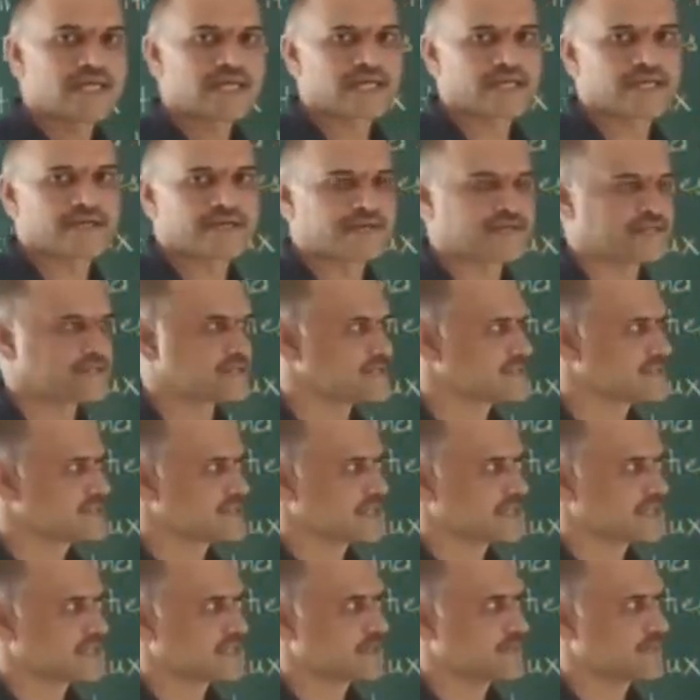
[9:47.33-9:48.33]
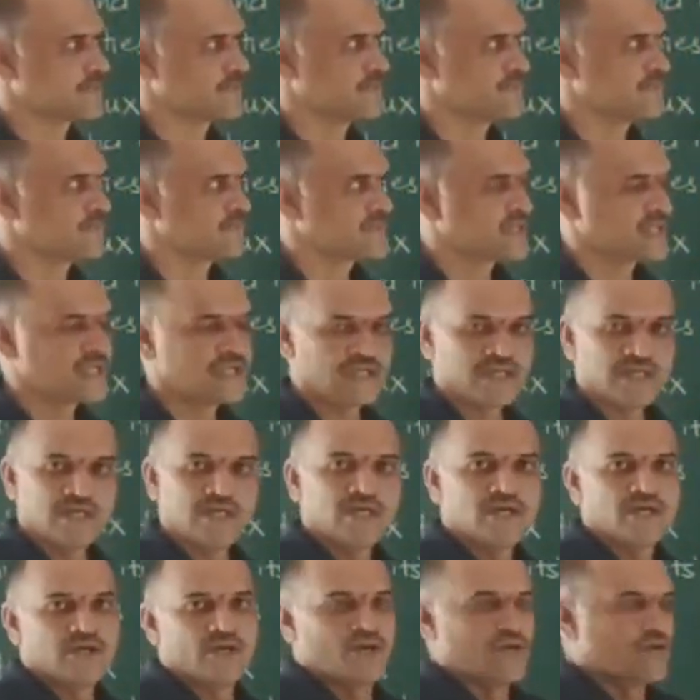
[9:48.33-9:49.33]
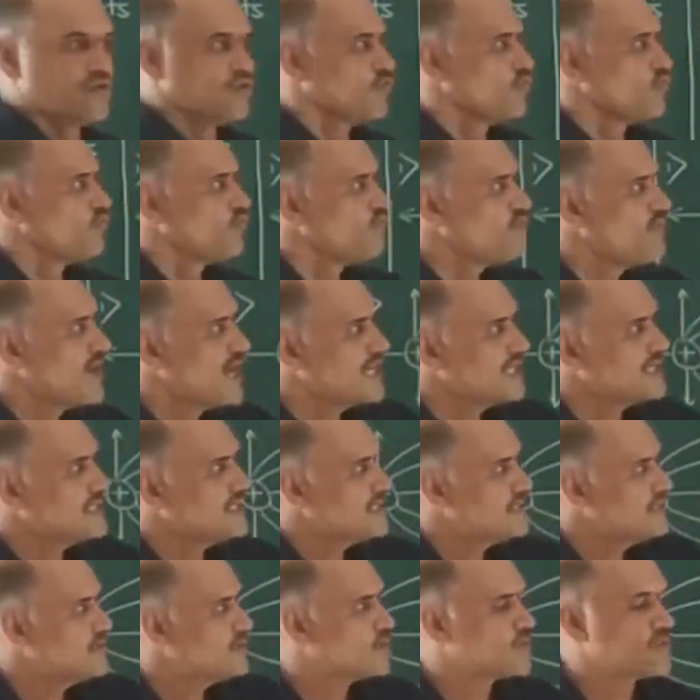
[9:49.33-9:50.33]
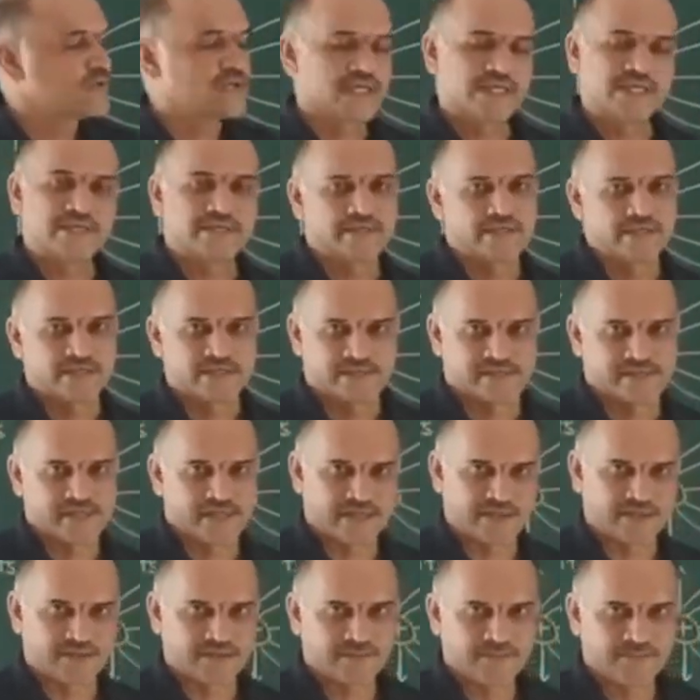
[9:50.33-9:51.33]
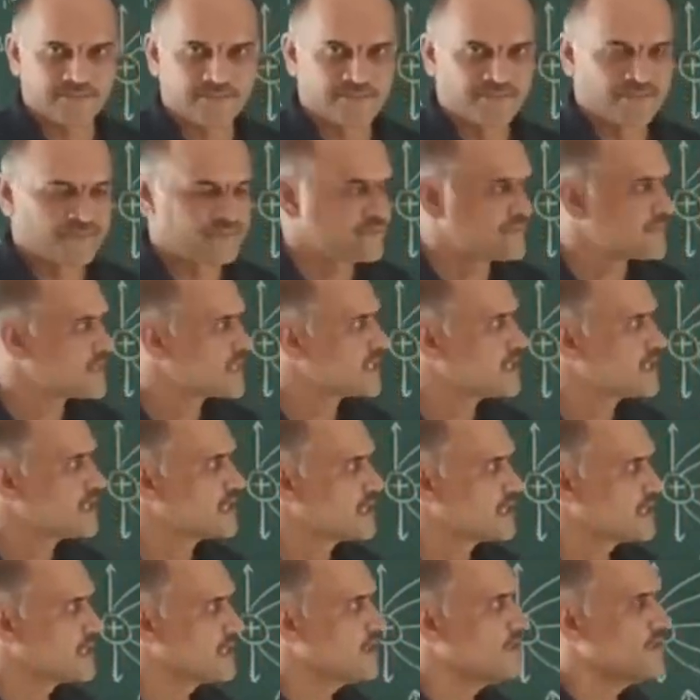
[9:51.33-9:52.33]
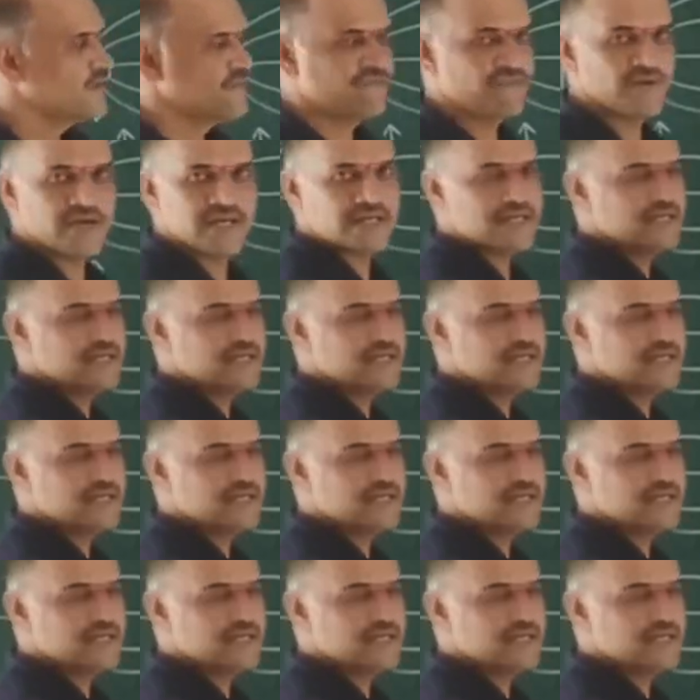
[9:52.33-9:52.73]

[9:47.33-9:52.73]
intersect. Why they don't intersect? Now if I